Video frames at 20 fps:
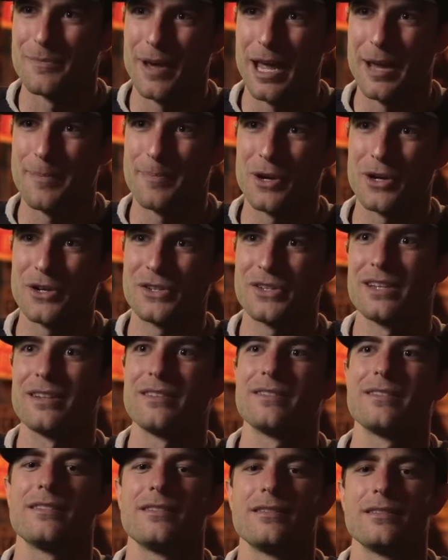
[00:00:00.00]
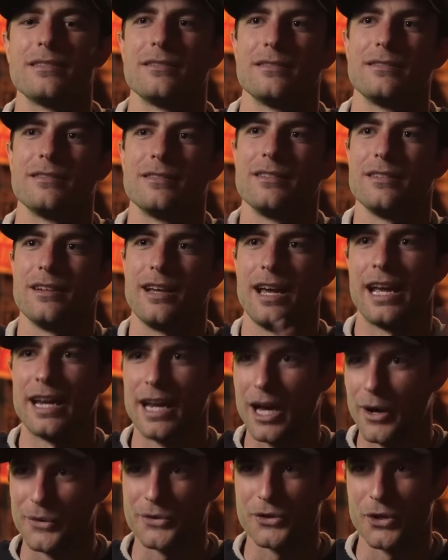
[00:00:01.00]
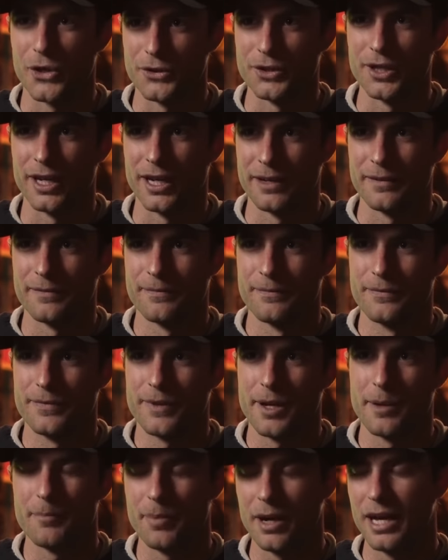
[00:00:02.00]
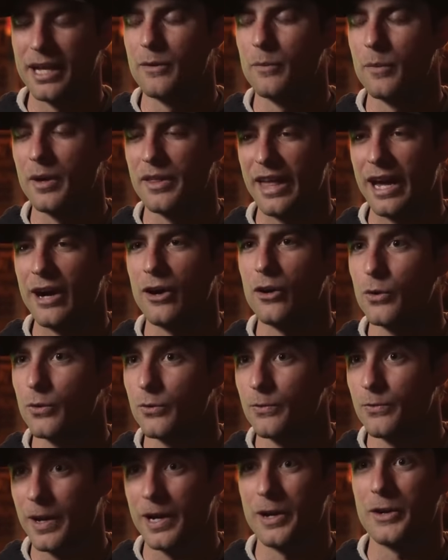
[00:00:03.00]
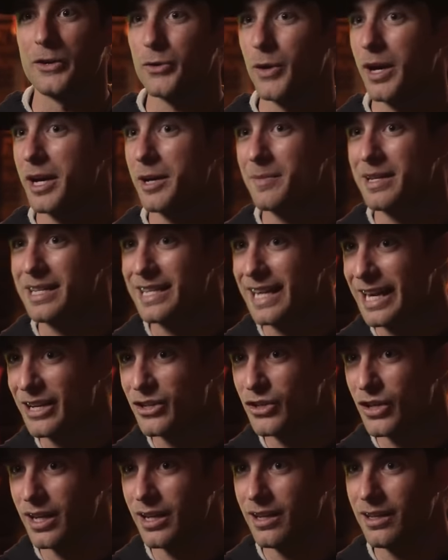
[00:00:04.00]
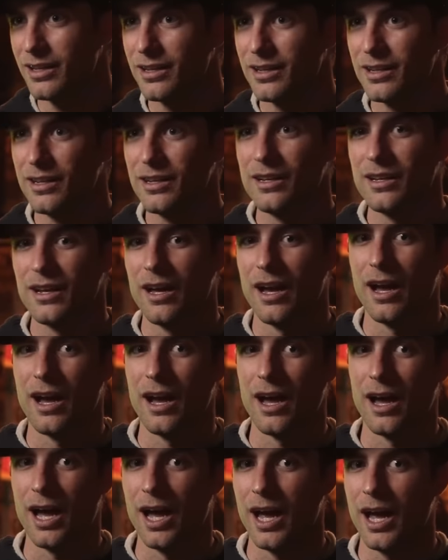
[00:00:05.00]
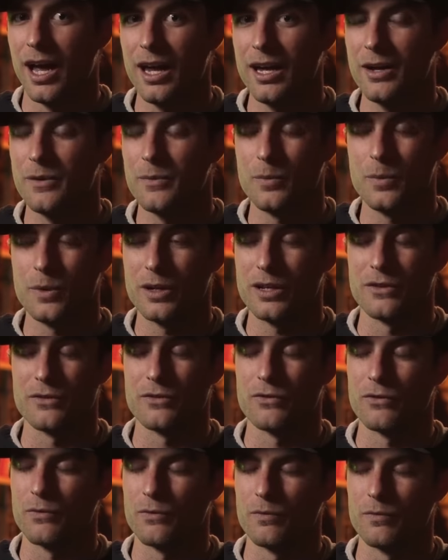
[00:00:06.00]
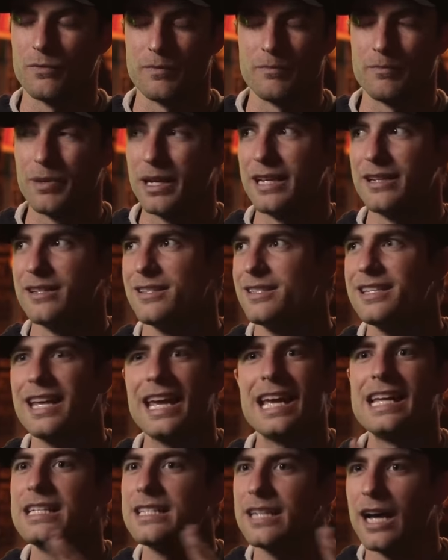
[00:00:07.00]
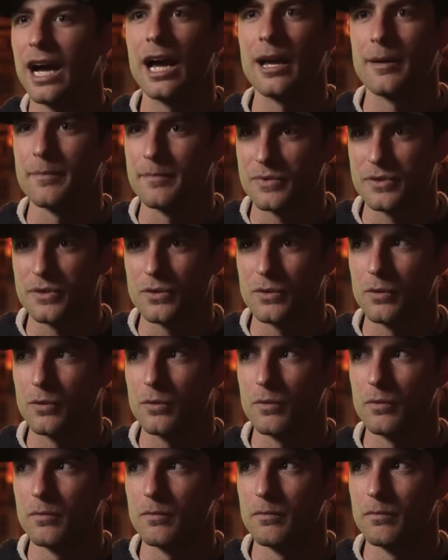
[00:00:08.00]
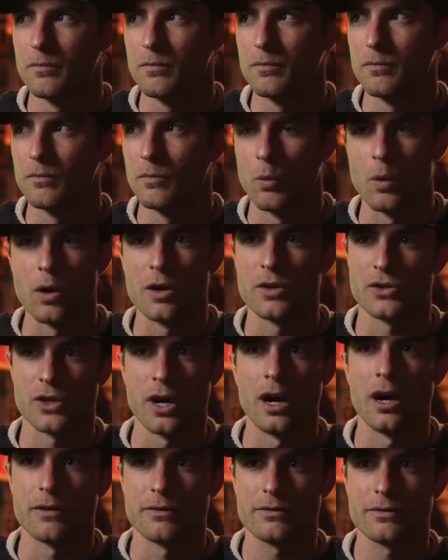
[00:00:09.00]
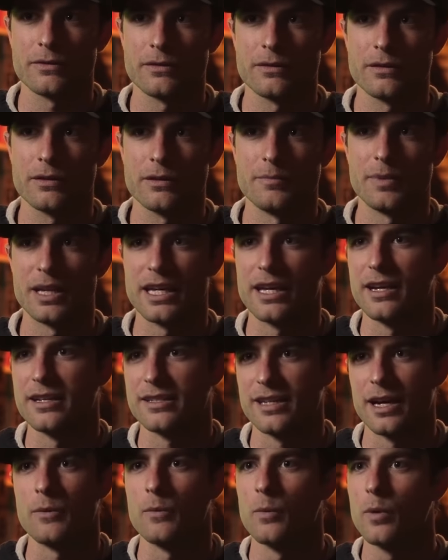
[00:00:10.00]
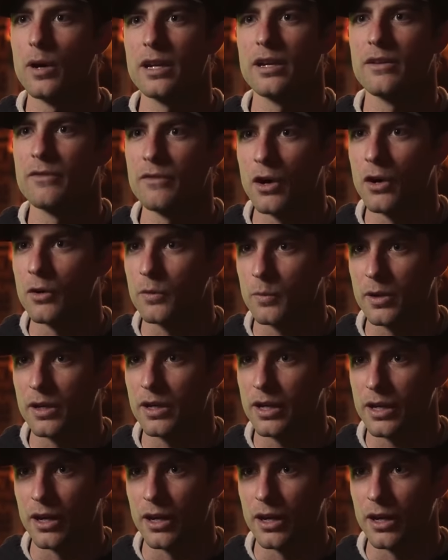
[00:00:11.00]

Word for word: the papers, and I was all done. But without Farah's recommendation, I would have been 10 times worse off because I wouldn't have known where to